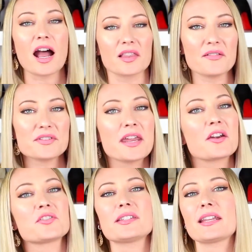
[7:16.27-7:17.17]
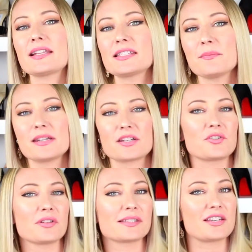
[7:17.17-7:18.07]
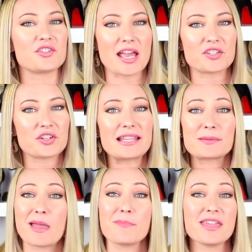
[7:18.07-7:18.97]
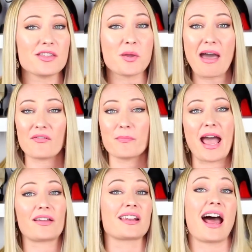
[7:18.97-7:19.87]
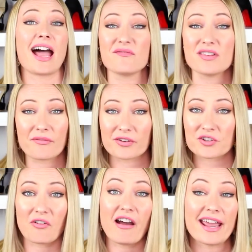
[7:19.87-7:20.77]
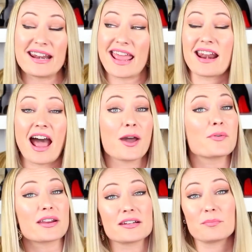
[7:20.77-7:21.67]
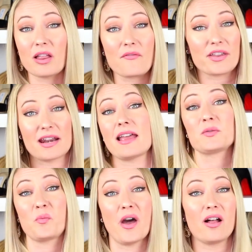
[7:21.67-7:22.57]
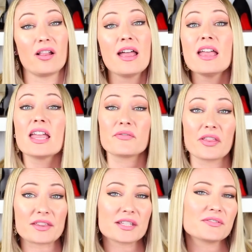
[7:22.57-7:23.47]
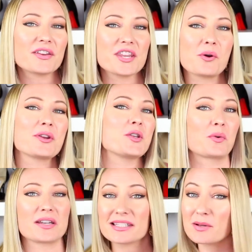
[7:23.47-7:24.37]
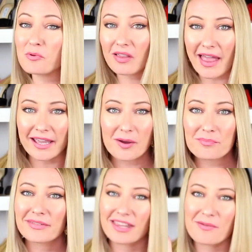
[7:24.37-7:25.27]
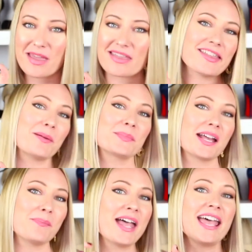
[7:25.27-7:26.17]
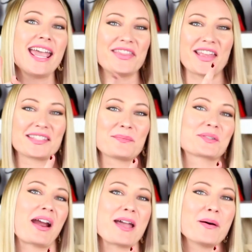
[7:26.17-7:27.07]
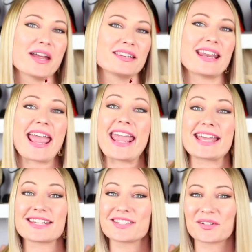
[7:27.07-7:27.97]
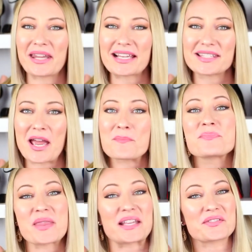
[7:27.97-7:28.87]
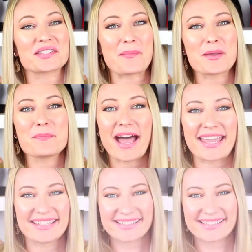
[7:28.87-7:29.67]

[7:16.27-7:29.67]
I'd love to hear just to get some additional suggestions. Maybe you have a bag that I've never tried and I would end up loving it as well. If you like this video and you want to see more like them, give me a thumbs up, hit that subscribe button, and until next time, thanks for stopping by.